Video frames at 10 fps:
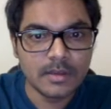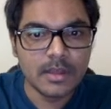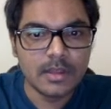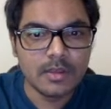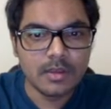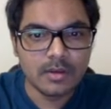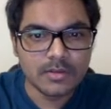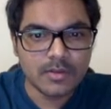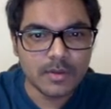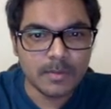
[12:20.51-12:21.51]
You can
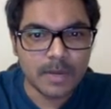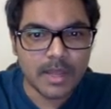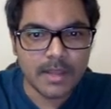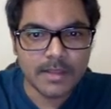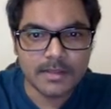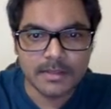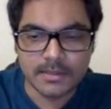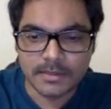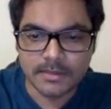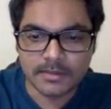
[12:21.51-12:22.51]
also apply
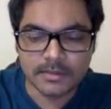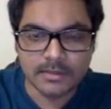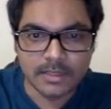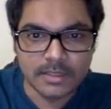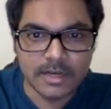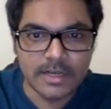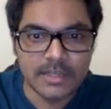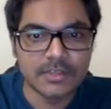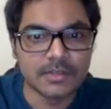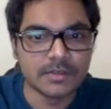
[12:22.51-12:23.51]
another
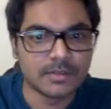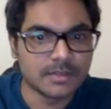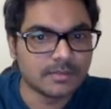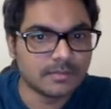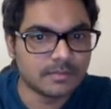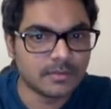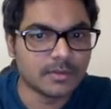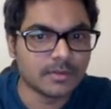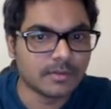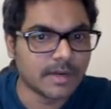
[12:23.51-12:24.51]
condition here
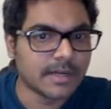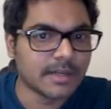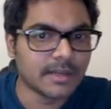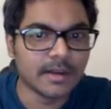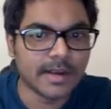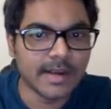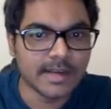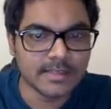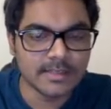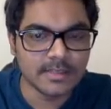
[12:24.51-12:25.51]
for finding the right
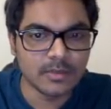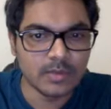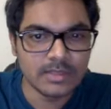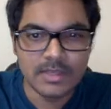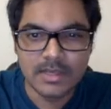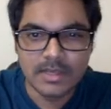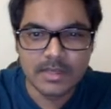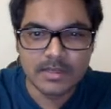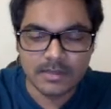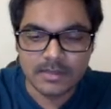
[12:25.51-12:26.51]
hand side sequence,
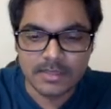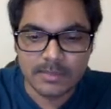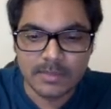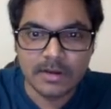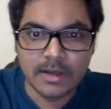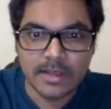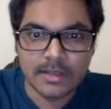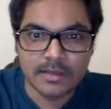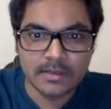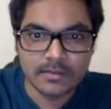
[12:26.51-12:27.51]
something like
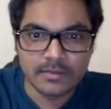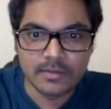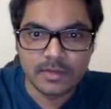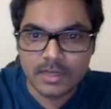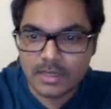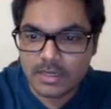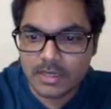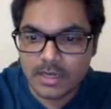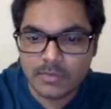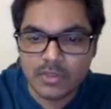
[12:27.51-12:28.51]
if
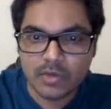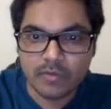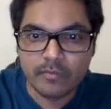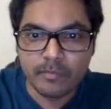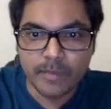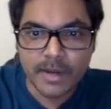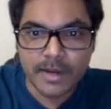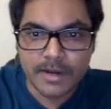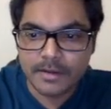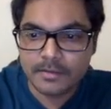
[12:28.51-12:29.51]
nums of
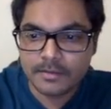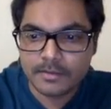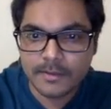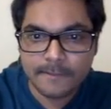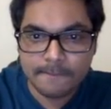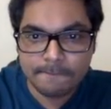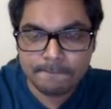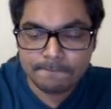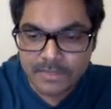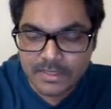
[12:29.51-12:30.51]
mid
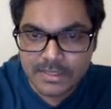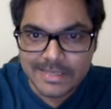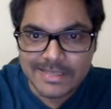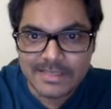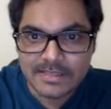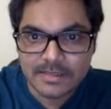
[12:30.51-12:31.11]
is